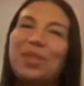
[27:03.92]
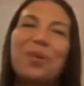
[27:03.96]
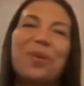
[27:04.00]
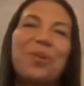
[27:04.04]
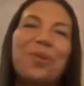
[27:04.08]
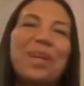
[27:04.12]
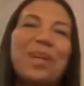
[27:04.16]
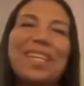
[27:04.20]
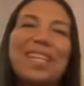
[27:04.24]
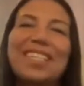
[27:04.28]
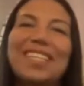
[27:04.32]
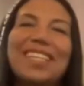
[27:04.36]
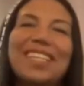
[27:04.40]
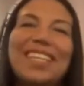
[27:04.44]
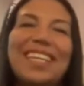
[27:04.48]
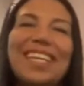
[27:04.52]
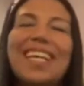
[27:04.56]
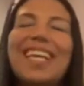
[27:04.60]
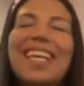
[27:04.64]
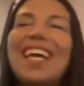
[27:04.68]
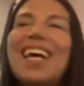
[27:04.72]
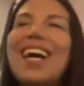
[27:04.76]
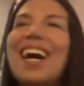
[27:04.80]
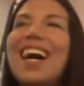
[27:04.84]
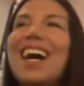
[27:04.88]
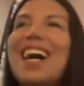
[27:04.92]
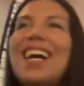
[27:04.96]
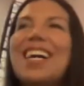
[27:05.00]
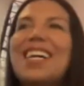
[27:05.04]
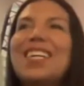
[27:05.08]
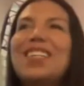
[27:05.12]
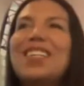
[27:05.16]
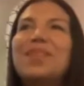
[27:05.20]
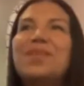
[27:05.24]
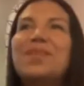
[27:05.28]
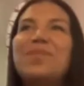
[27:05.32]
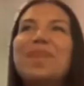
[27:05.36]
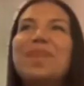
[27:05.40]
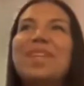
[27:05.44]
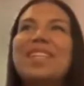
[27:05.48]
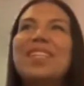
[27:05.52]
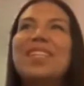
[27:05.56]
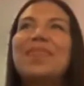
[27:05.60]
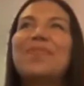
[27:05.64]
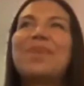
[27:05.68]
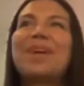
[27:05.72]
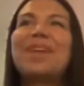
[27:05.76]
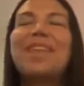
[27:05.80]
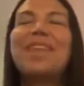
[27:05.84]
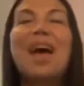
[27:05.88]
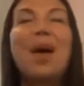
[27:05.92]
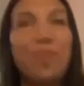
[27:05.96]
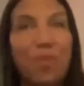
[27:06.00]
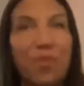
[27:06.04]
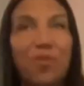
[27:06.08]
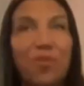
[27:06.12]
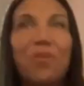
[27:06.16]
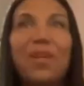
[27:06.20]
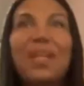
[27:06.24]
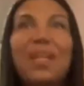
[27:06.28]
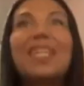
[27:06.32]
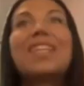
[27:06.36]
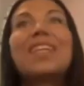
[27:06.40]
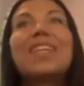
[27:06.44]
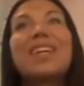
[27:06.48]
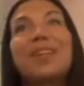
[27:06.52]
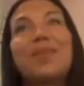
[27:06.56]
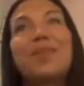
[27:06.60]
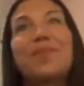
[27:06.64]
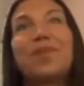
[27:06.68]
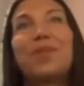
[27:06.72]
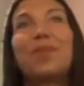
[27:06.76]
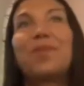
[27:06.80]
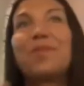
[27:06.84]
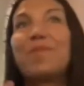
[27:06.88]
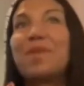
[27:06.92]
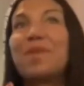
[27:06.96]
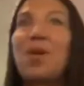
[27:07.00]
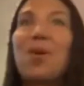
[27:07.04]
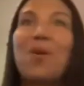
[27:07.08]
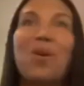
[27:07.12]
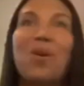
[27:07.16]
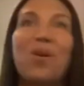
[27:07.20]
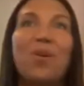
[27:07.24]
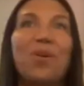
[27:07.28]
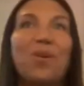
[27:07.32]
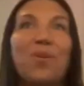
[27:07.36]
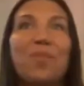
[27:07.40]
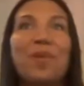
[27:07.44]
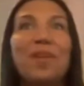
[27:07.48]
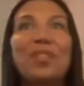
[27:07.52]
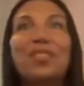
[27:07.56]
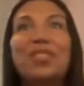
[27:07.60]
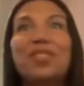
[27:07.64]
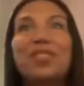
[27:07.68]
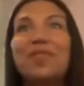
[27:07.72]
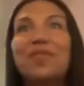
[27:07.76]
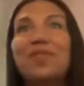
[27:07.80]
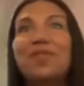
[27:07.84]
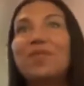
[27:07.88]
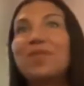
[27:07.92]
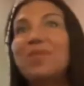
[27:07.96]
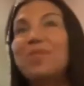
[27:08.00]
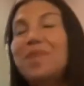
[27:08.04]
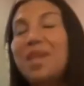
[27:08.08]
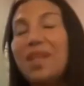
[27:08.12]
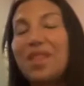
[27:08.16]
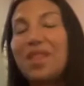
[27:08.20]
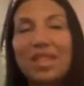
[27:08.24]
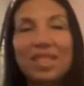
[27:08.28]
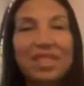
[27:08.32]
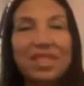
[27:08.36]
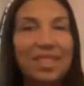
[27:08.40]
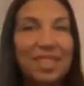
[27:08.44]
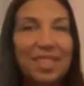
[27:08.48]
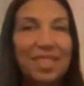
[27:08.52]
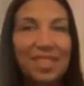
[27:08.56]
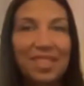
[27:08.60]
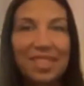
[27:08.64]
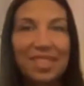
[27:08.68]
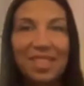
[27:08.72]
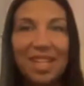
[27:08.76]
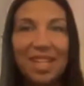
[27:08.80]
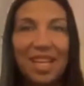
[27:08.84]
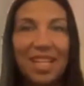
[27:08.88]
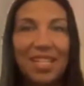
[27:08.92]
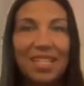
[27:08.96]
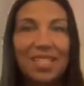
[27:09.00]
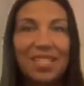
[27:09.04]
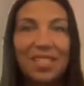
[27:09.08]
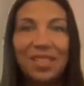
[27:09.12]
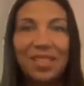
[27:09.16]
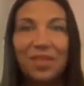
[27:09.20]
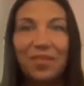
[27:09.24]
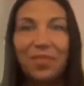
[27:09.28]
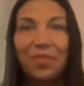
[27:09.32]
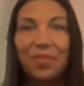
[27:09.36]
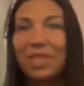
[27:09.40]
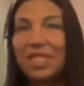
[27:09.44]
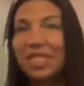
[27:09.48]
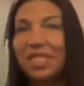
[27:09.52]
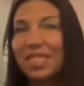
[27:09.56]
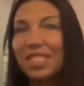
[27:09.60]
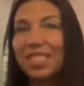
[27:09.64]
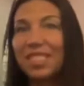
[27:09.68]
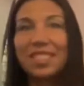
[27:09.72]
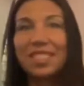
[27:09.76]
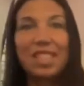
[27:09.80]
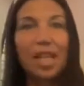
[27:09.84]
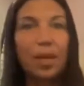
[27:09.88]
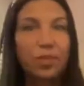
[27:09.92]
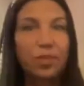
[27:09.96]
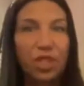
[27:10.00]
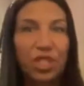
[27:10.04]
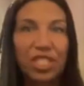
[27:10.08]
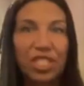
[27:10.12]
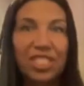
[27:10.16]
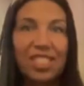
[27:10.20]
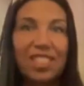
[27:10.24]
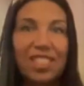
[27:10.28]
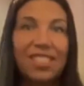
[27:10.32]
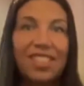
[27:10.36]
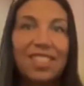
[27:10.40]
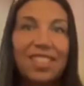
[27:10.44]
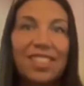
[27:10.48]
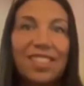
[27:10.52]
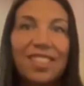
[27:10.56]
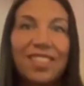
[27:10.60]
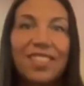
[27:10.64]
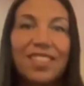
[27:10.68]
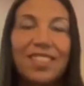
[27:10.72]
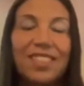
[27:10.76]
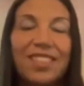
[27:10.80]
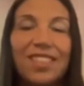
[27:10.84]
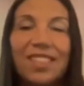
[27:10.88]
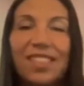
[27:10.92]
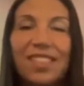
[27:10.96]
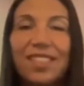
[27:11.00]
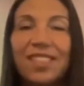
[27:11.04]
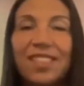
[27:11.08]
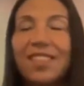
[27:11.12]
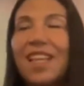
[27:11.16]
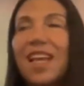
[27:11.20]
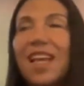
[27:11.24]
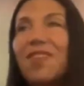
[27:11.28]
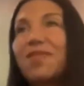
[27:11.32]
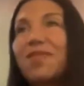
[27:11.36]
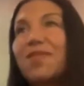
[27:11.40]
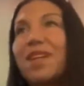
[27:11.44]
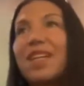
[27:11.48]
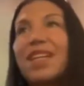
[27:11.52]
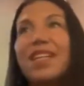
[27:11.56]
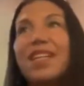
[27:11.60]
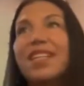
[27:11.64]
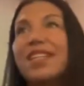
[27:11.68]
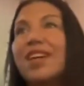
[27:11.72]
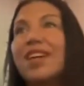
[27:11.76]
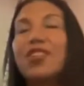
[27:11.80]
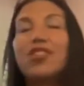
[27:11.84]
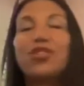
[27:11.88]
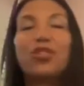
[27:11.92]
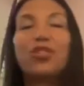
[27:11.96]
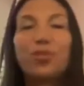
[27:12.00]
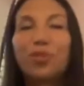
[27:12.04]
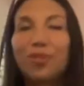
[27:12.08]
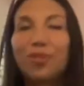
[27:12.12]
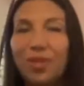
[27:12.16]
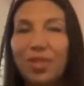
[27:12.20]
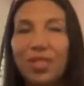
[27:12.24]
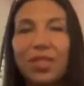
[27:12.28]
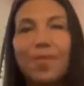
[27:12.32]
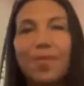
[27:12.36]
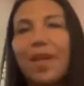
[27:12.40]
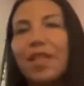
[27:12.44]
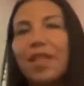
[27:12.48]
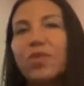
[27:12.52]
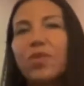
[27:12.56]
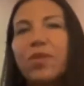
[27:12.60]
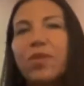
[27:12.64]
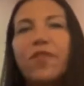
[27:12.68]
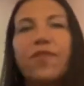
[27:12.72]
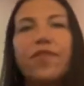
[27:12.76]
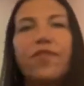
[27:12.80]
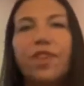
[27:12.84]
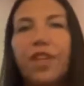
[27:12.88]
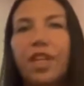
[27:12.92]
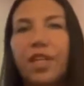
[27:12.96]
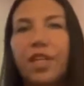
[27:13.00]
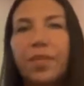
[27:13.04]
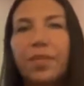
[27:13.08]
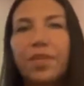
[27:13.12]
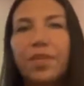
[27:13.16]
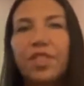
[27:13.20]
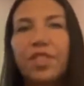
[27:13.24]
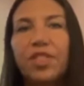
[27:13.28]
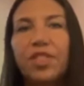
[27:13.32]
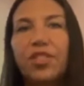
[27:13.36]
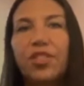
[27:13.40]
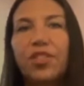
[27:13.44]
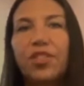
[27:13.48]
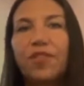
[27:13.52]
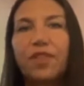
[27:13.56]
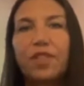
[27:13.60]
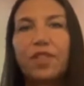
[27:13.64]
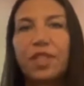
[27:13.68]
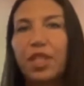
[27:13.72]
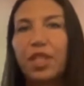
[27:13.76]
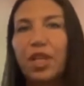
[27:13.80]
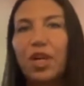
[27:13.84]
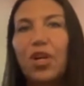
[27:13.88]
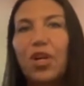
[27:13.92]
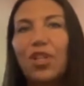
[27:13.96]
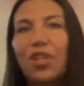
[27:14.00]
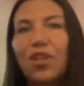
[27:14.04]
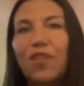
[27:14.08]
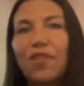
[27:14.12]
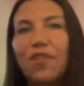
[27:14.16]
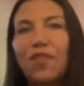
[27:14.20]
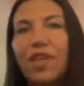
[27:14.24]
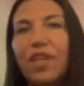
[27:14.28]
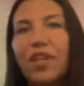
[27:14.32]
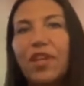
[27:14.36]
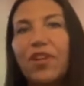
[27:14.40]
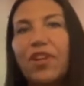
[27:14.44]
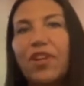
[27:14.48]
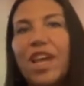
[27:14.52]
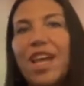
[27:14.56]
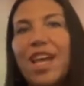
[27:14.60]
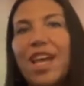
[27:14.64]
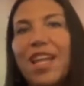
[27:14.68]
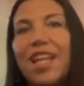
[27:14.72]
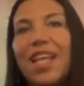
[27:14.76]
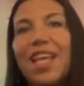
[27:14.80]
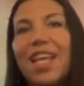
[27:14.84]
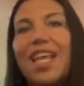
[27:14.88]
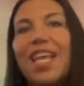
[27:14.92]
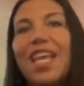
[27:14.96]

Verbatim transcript: quickly, uh, but by that point, um, there have been all a bunch of myths and, and misconceptions and just downright untruths about twin flames surfacing all over the internet.